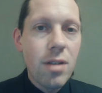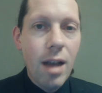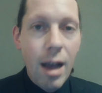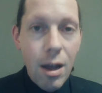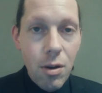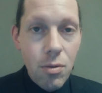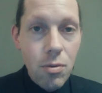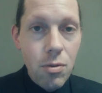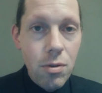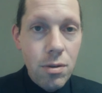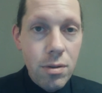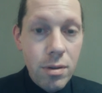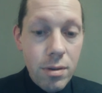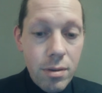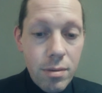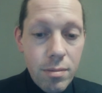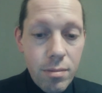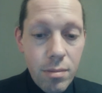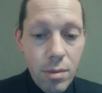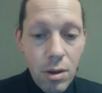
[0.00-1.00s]
at all,
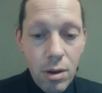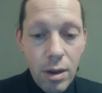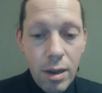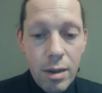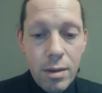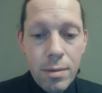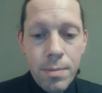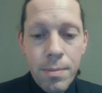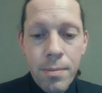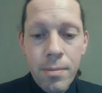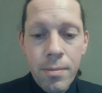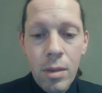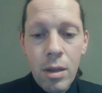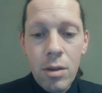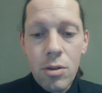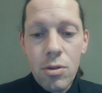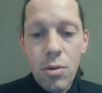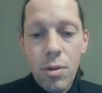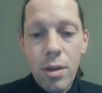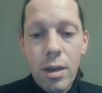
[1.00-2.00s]
okay?
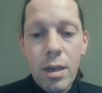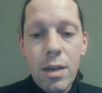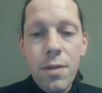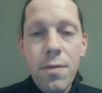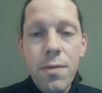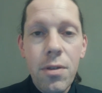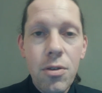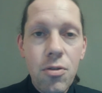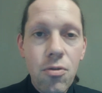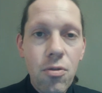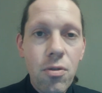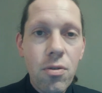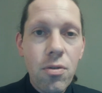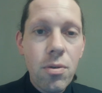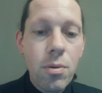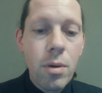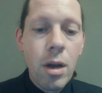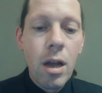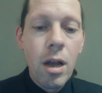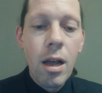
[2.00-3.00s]
So they give the
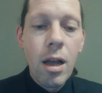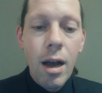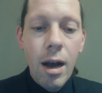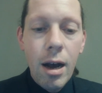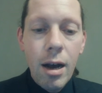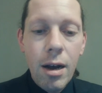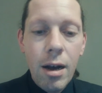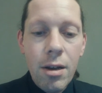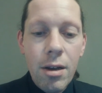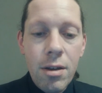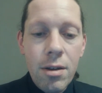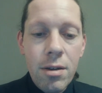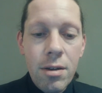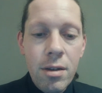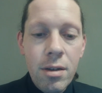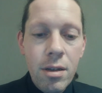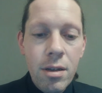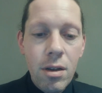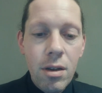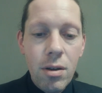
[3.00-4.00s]
true higher
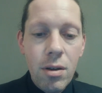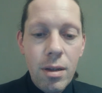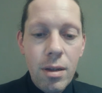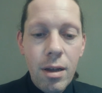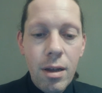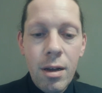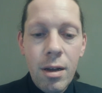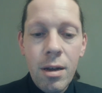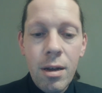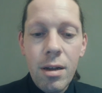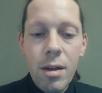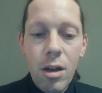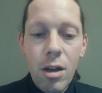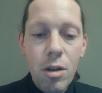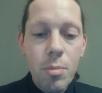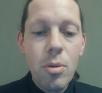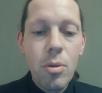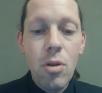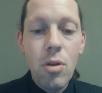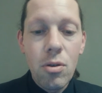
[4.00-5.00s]

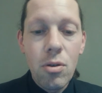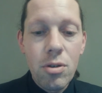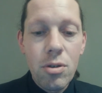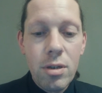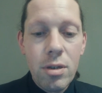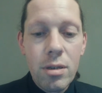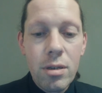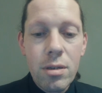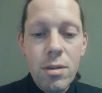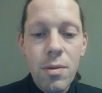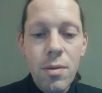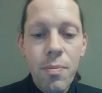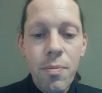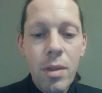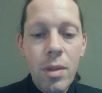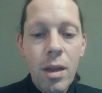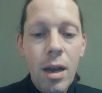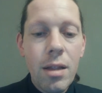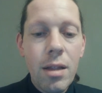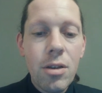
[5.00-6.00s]
Hubble constant,
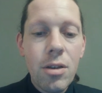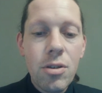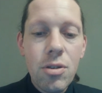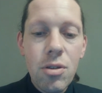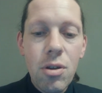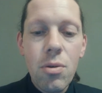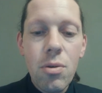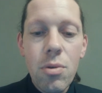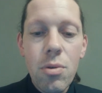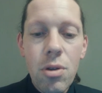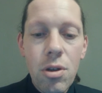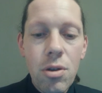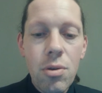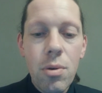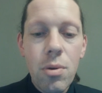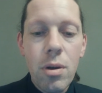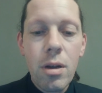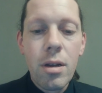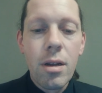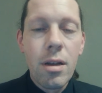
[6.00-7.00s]
and there's no
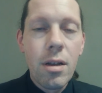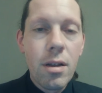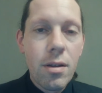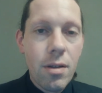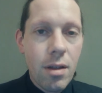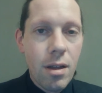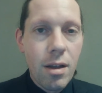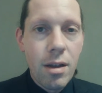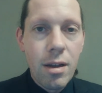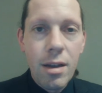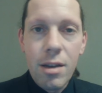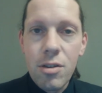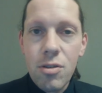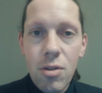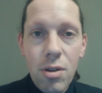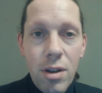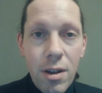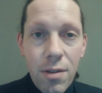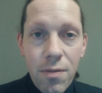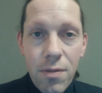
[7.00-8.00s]
new
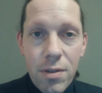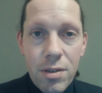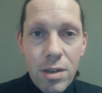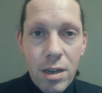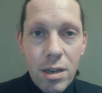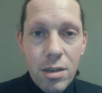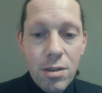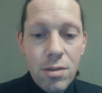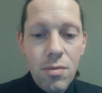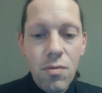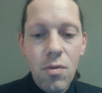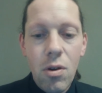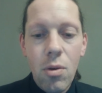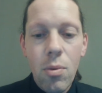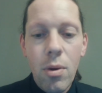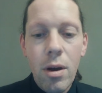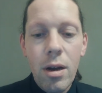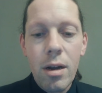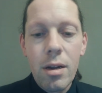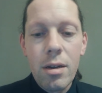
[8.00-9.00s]
exotic physics
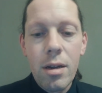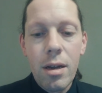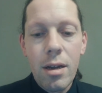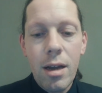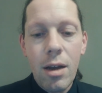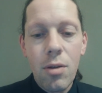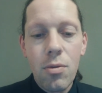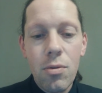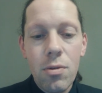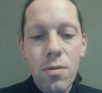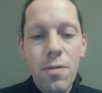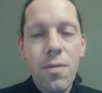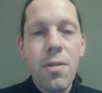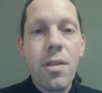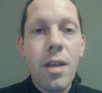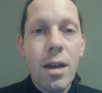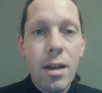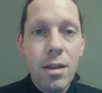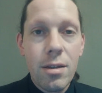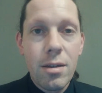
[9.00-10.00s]
required at all for
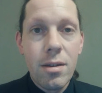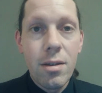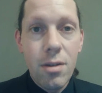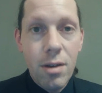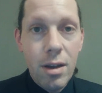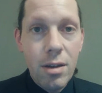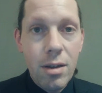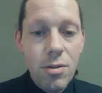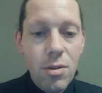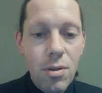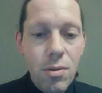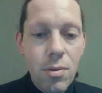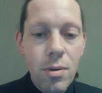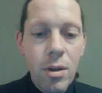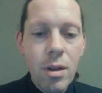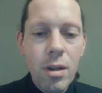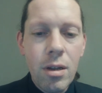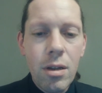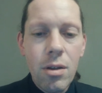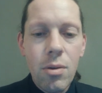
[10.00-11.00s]
that, okay? So
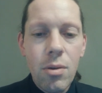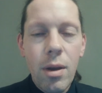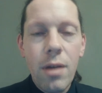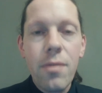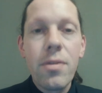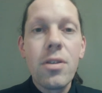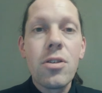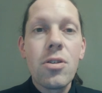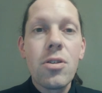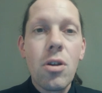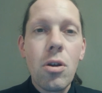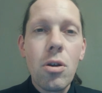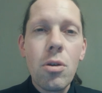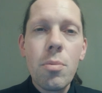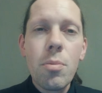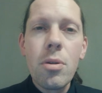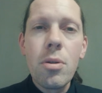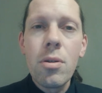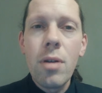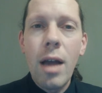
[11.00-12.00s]
you have this
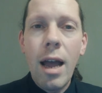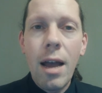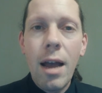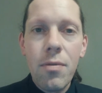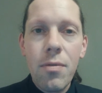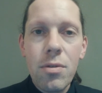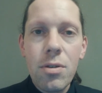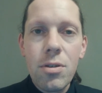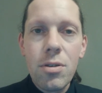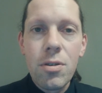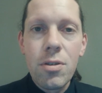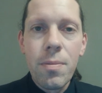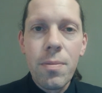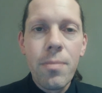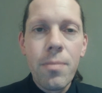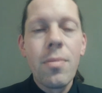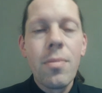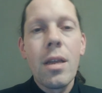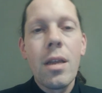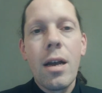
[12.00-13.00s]
global average,
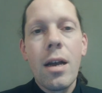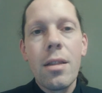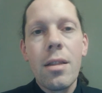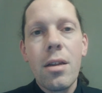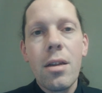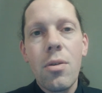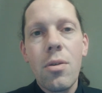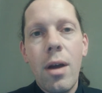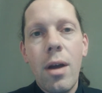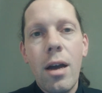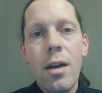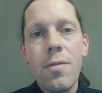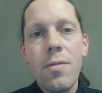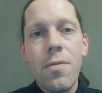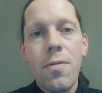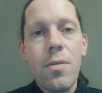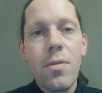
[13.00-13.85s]
and then you have